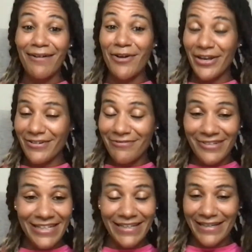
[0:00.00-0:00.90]
I want to
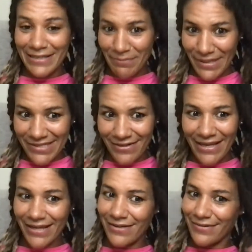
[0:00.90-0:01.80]
really get better.
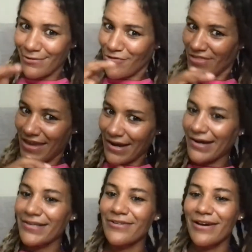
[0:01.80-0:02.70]
Like over
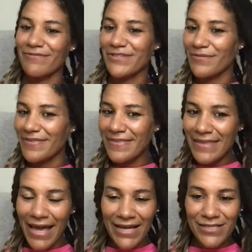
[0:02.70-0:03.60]
there, you have
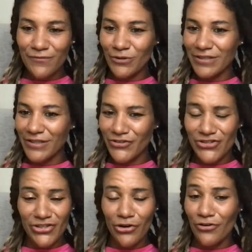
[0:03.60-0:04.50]
some nice
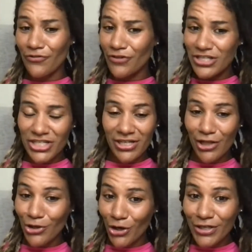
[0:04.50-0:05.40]
footage,
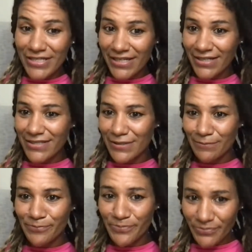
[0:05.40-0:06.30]
original content.
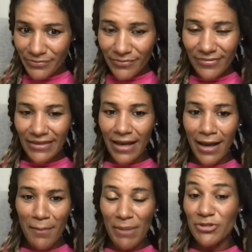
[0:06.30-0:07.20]

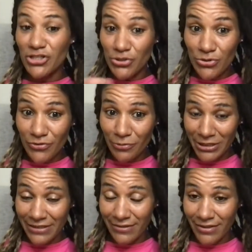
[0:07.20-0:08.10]
Um, I'm due
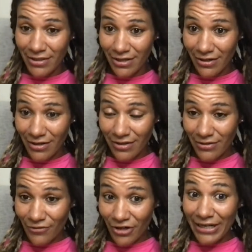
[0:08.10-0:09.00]
with a
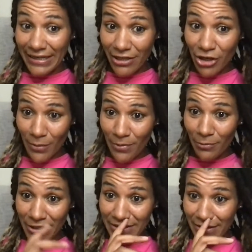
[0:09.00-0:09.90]
for a link up
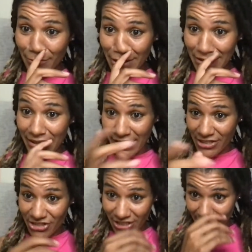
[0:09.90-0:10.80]
with with
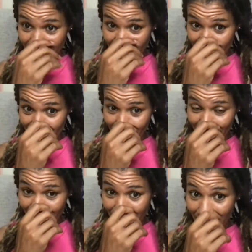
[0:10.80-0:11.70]
NJ Nature
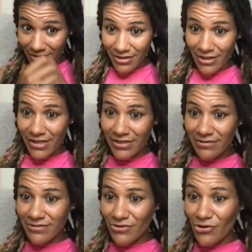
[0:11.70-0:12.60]
Jamaica.
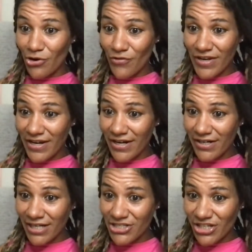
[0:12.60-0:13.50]
So go over
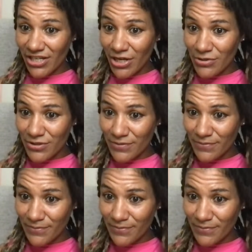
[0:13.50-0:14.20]
there and check it out.